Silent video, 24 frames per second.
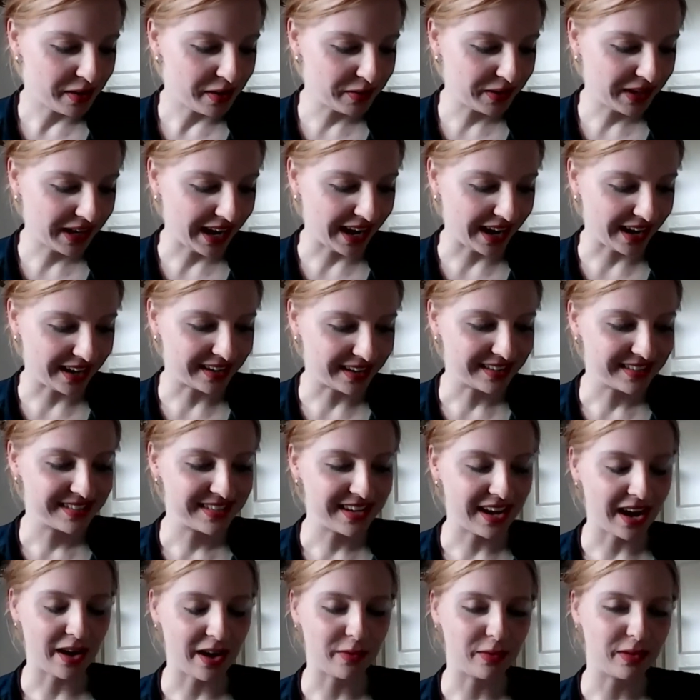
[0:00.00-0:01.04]
Okay,
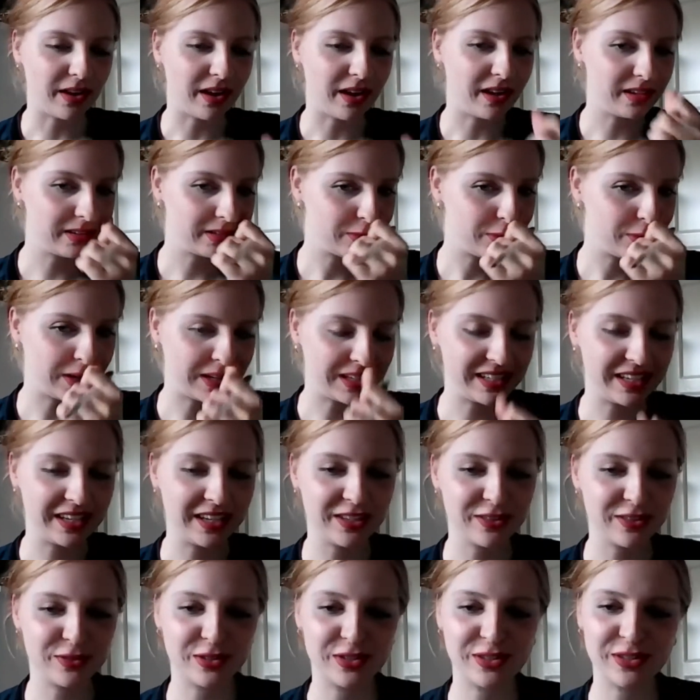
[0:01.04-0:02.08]
now I'll quickly
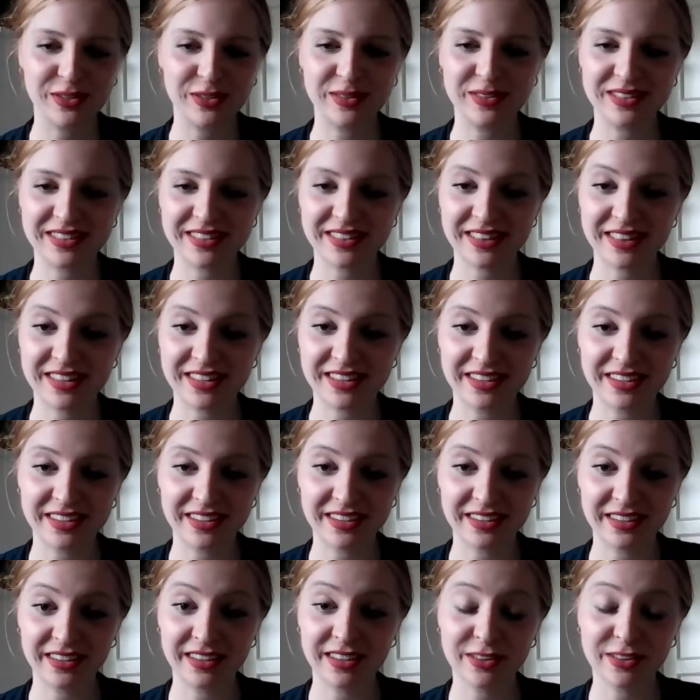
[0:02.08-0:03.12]
introduce
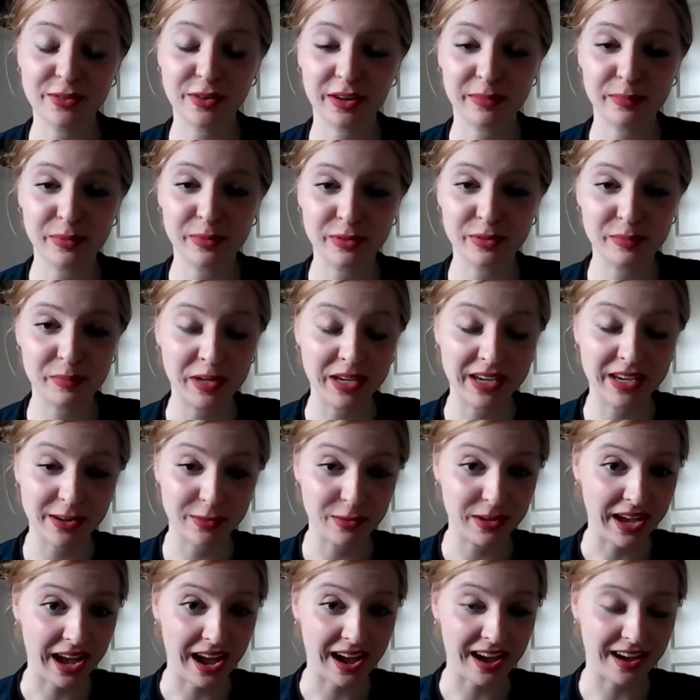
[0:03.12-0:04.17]
the incredible speaker
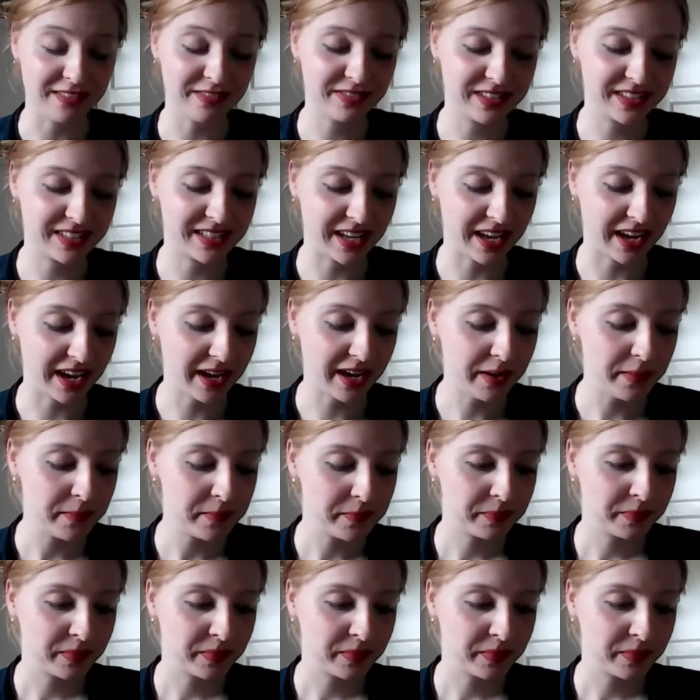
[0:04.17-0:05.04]
we have today.